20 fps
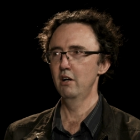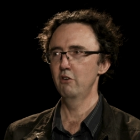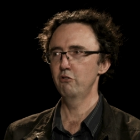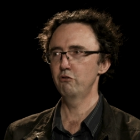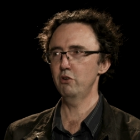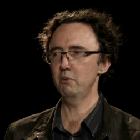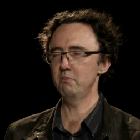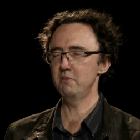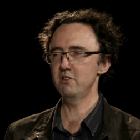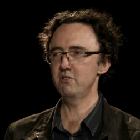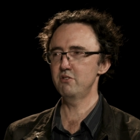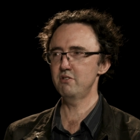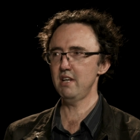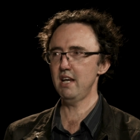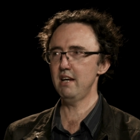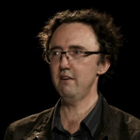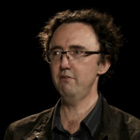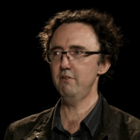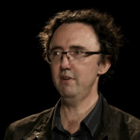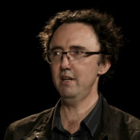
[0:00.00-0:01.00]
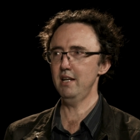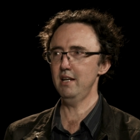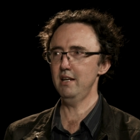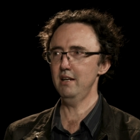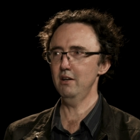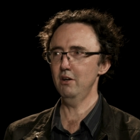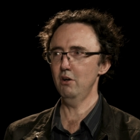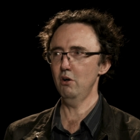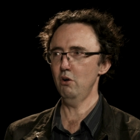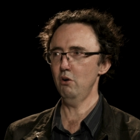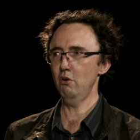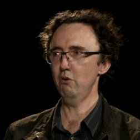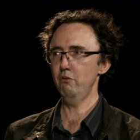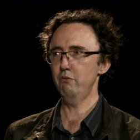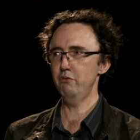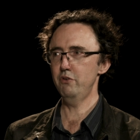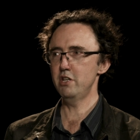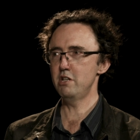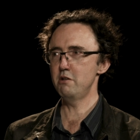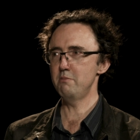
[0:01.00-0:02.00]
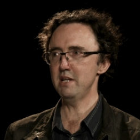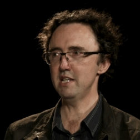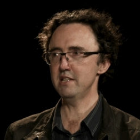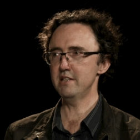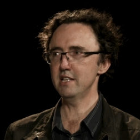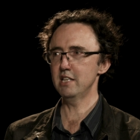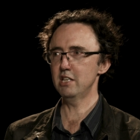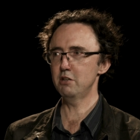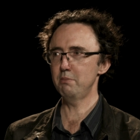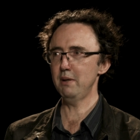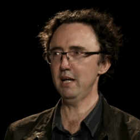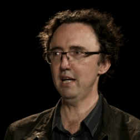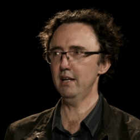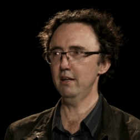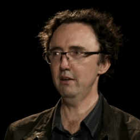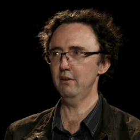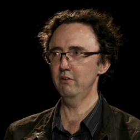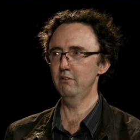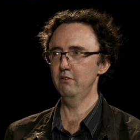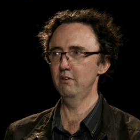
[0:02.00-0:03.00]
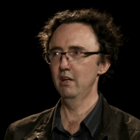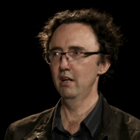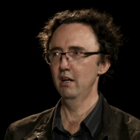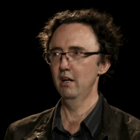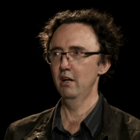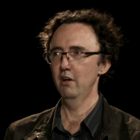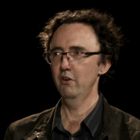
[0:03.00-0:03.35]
from the safety of the domestic space. Mm -hmm.